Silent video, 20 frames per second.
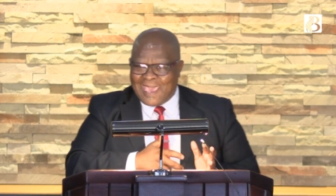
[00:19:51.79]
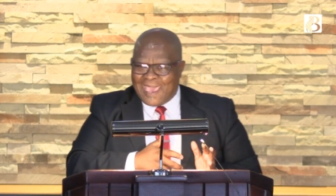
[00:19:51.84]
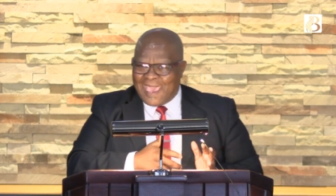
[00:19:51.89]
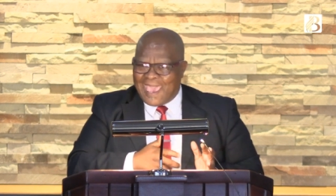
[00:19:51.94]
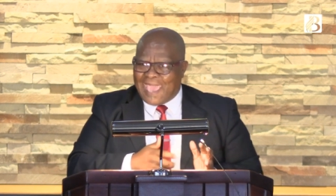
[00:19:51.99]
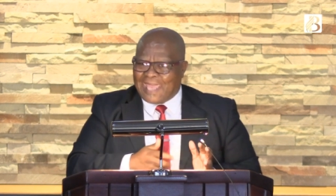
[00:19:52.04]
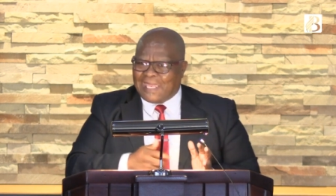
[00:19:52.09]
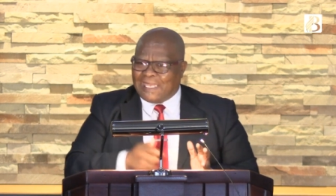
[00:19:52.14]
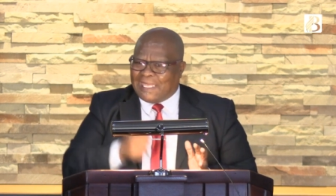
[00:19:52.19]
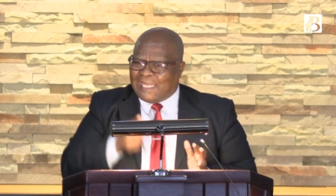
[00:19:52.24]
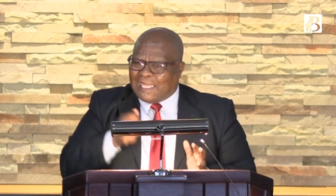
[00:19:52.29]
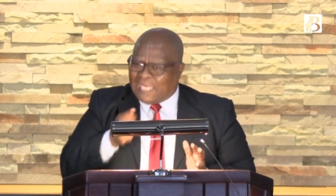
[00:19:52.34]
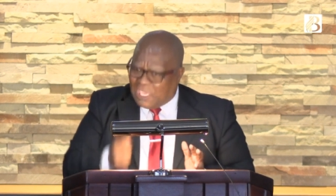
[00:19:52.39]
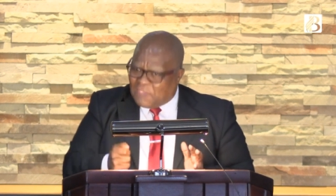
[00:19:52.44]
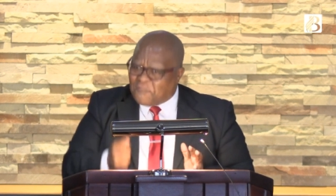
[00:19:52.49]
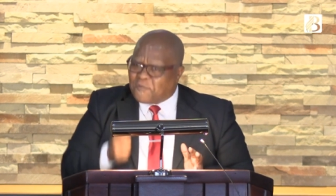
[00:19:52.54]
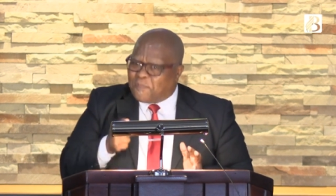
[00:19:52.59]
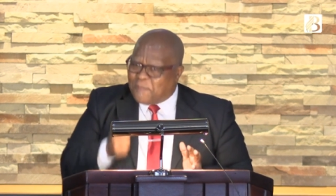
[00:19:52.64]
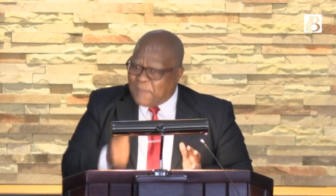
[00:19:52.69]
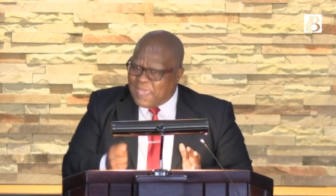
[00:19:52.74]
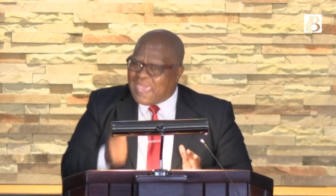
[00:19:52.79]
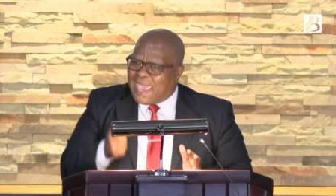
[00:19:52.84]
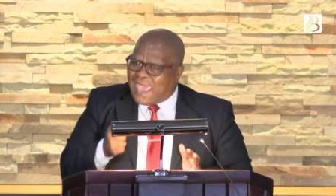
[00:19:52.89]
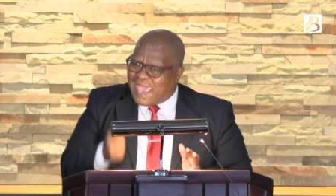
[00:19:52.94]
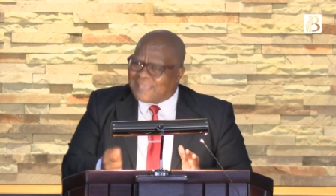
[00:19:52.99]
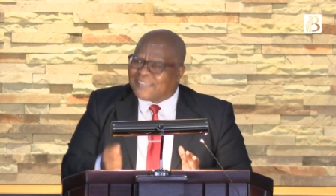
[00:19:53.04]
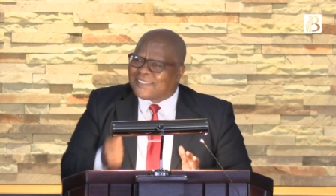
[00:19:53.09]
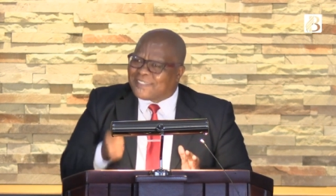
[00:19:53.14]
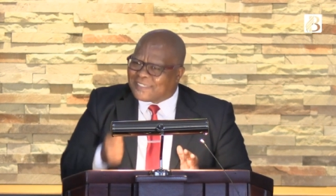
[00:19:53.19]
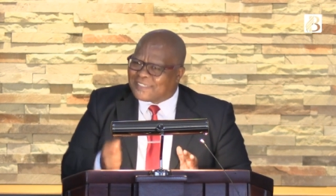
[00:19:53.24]
and give me a
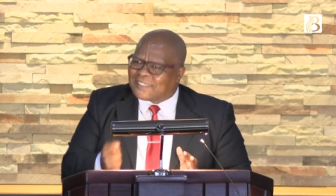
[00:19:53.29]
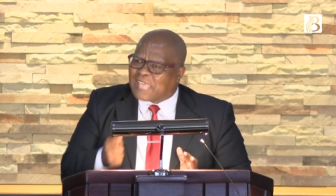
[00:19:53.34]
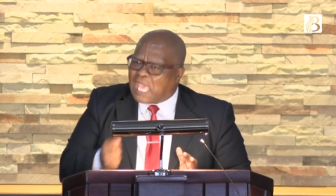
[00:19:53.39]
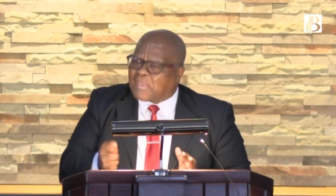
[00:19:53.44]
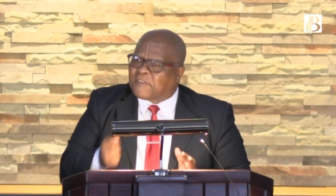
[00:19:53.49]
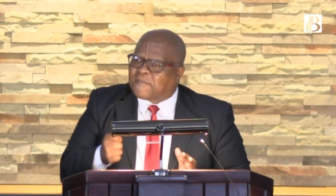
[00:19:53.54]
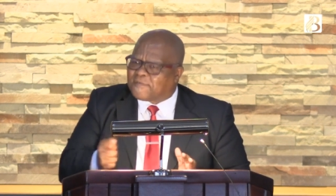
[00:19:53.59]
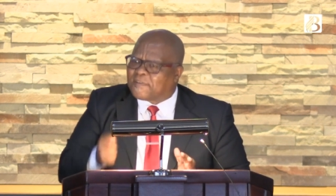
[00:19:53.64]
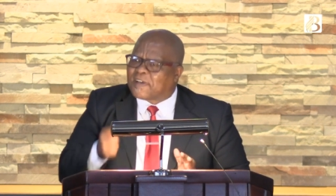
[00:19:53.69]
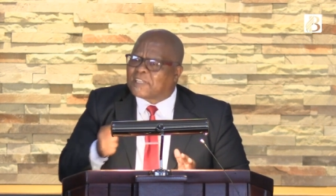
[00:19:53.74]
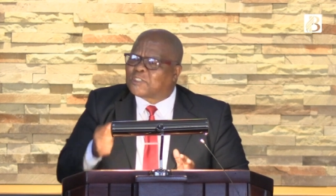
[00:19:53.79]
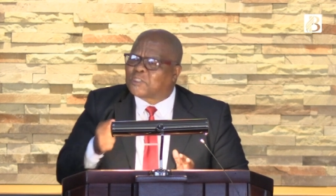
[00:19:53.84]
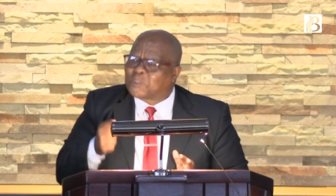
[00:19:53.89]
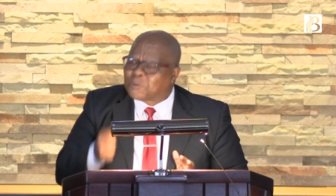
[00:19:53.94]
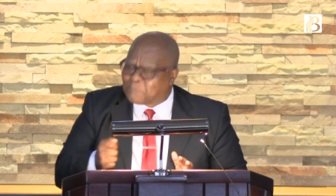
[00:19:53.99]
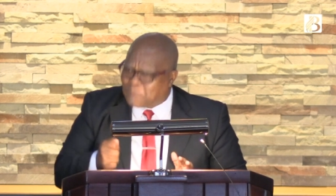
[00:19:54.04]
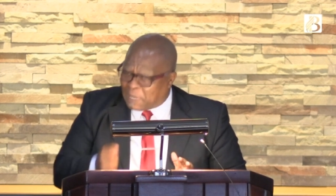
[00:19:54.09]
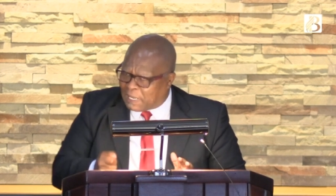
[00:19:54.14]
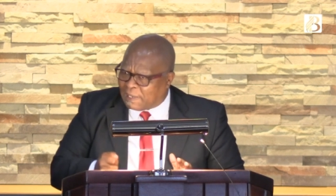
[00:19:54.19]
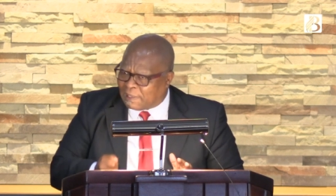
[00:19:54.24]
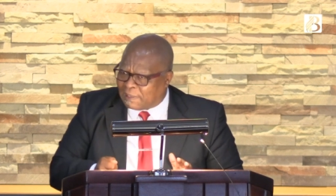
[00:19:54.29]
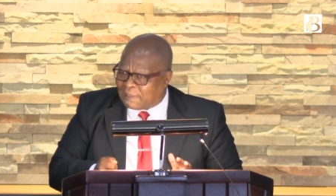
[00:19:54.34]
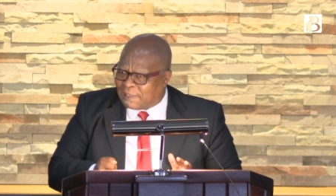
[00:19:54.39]
steadfast spirit.